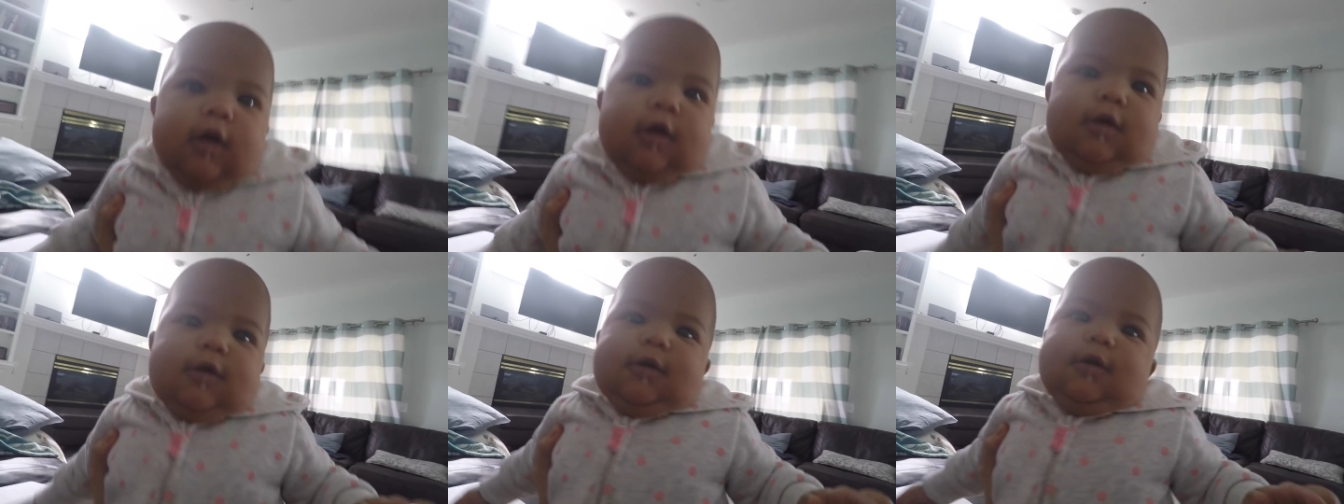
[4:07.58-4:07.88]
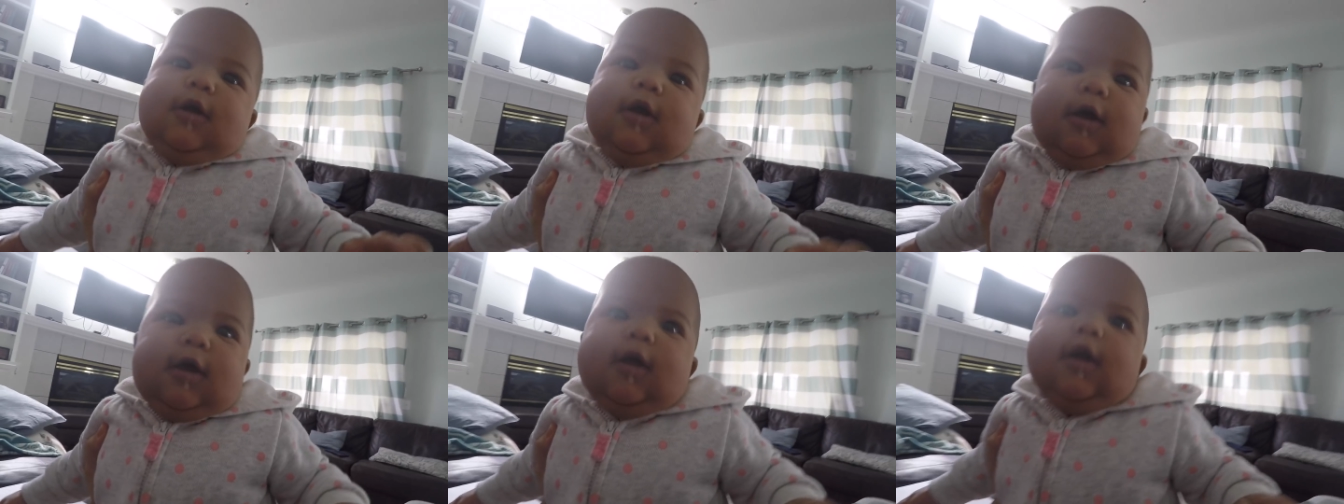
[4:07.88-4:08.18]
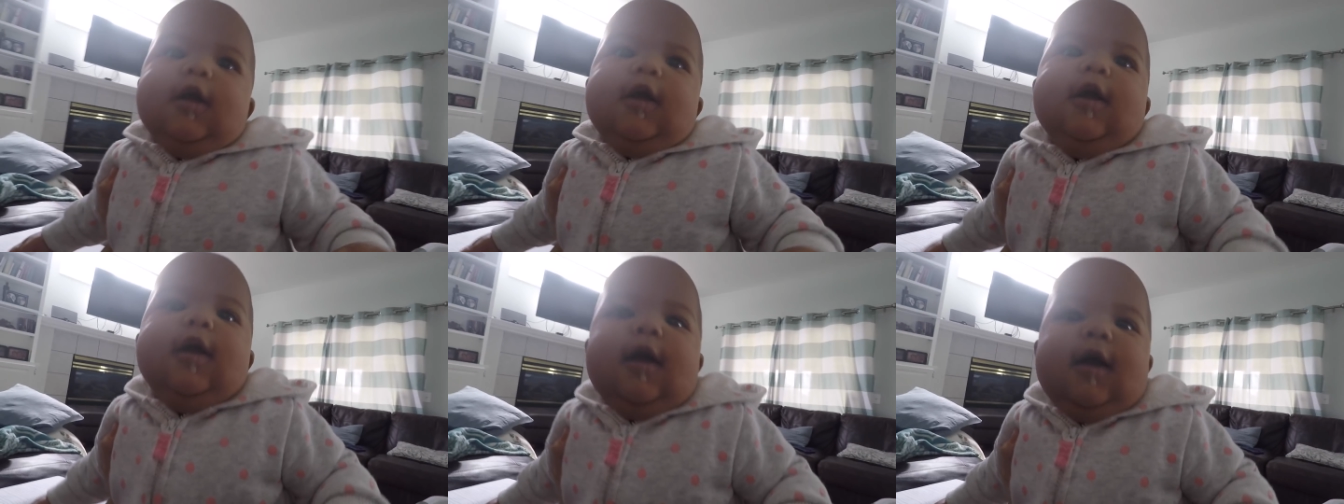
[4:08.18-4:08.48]
so
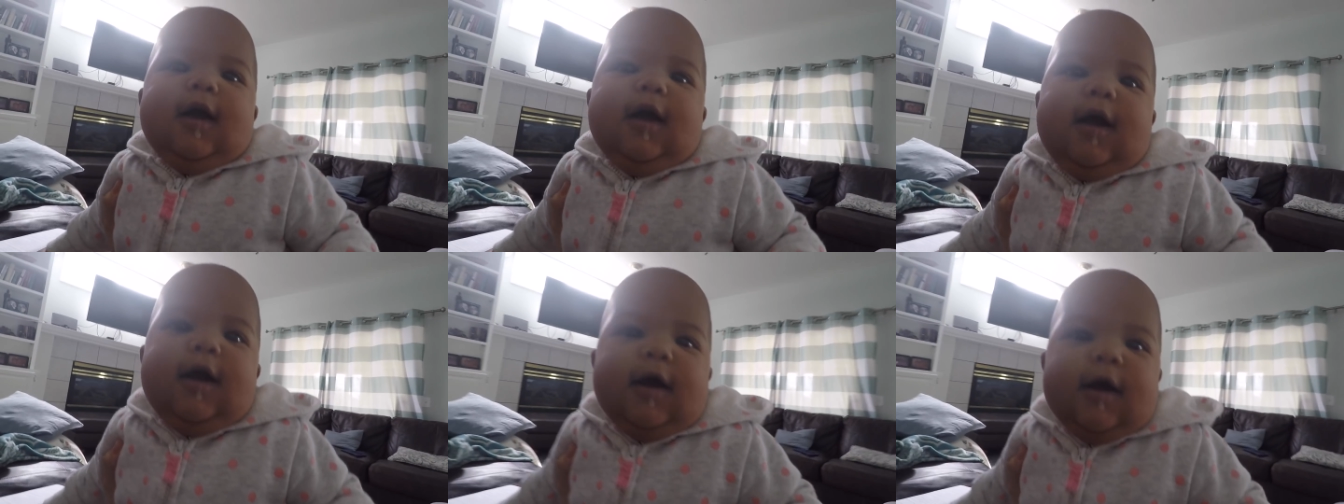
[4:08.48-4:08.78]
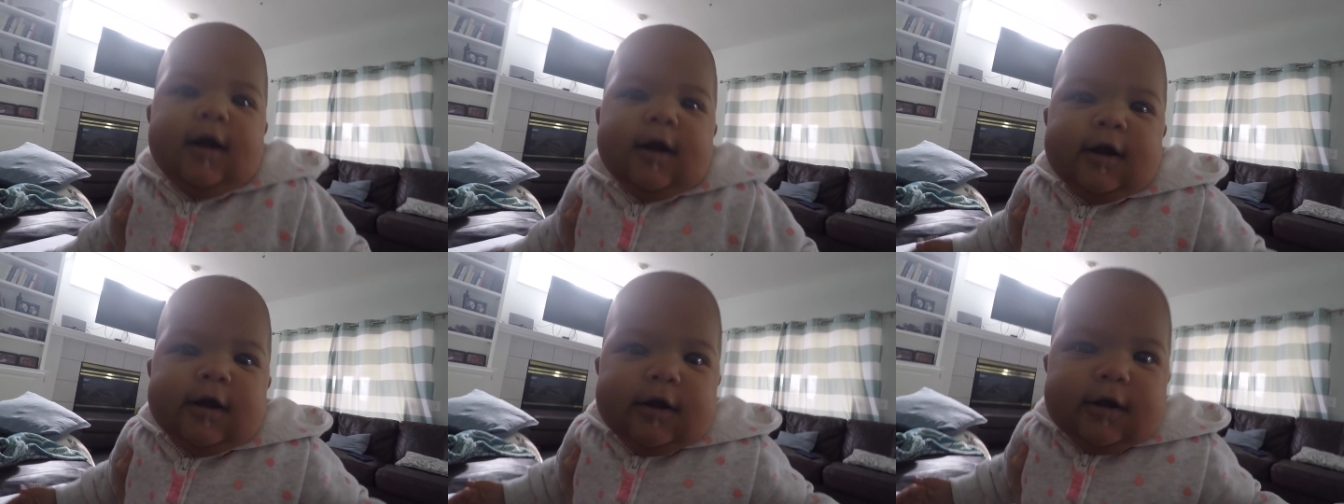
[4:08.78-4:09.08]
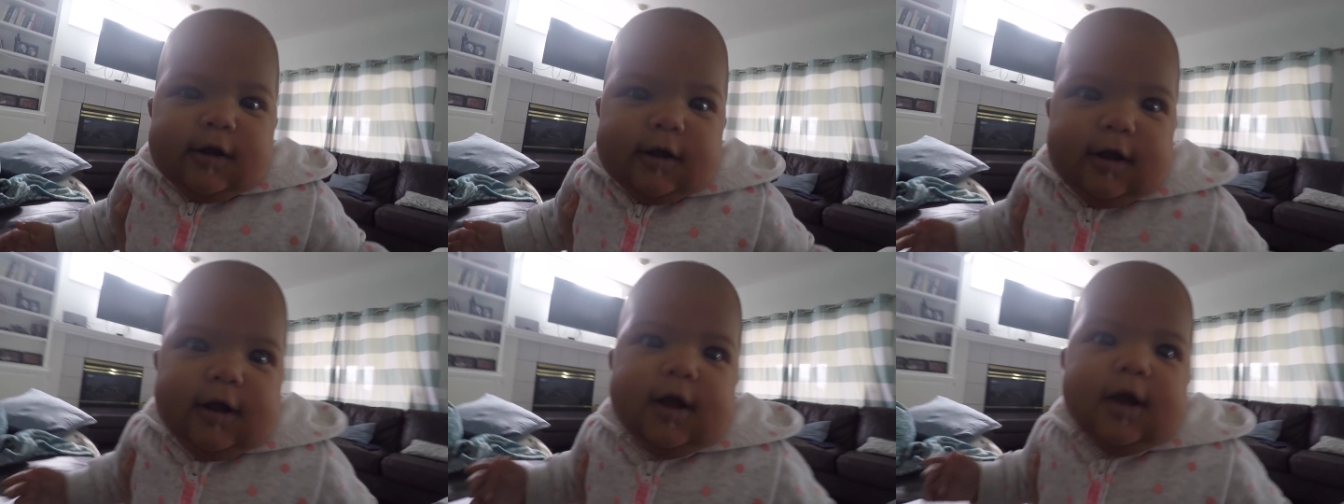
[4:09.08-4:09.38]
sweet?
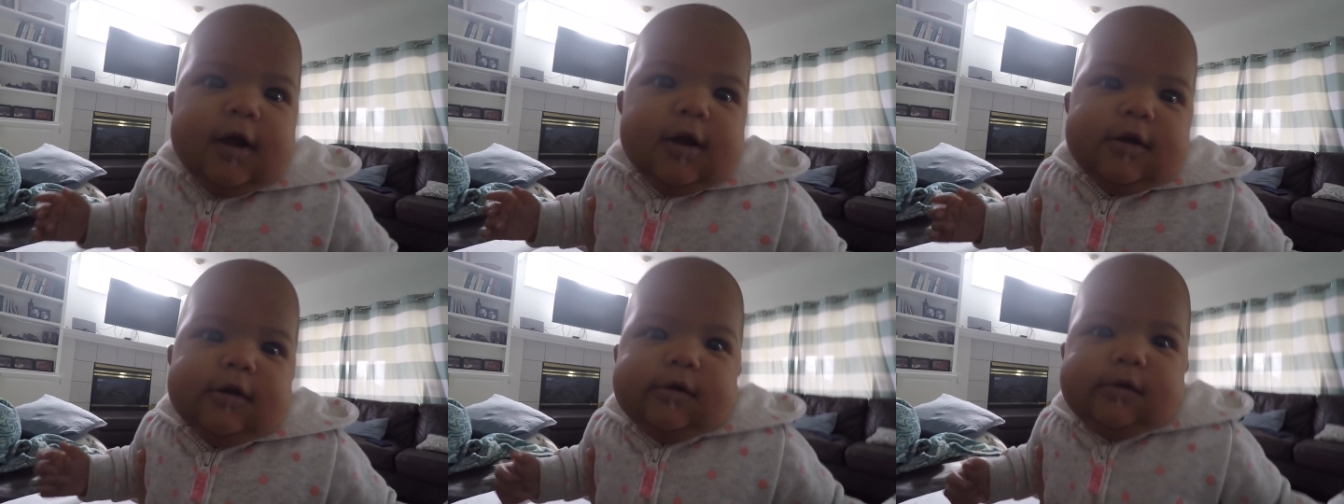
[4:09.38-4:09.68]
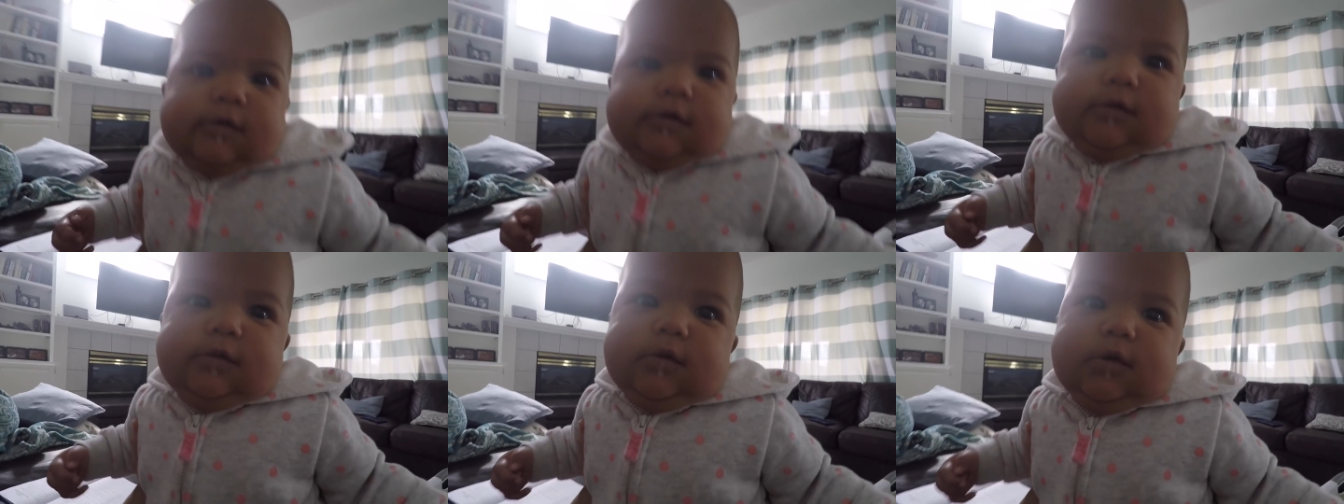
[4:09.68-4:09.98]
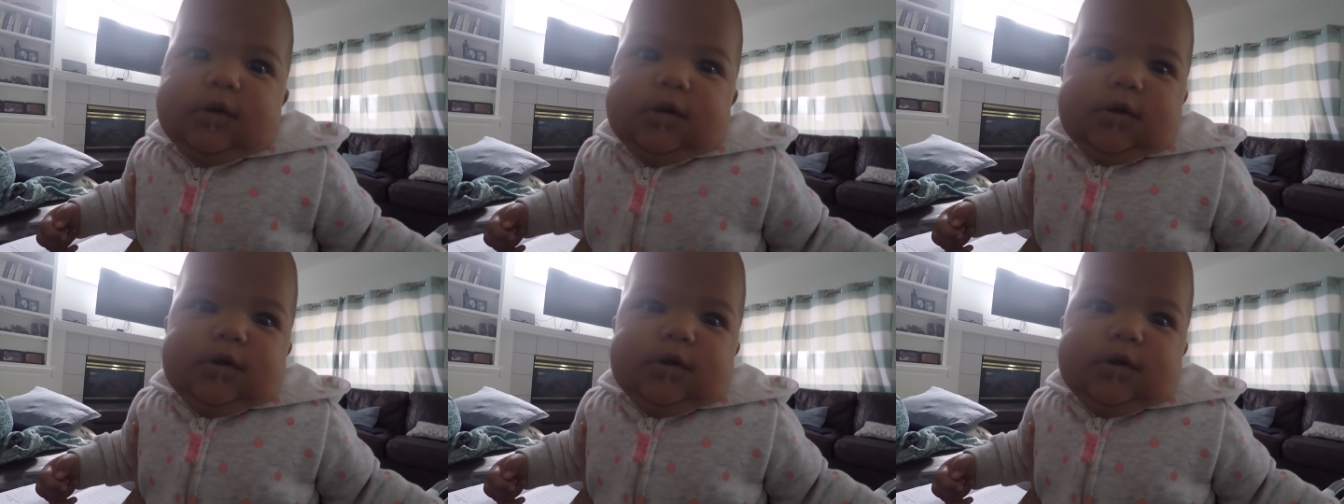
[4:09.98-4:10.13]
Whoa,